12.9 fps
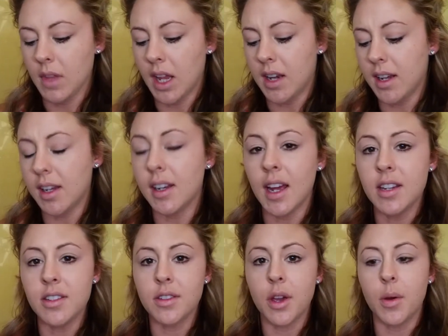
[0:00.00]
And again, I
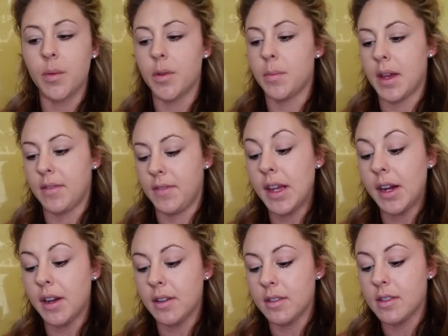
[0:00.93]
just go in with my
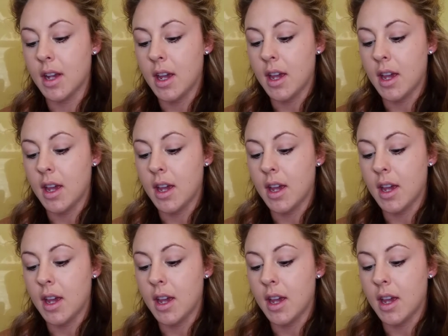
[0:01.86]
fingers.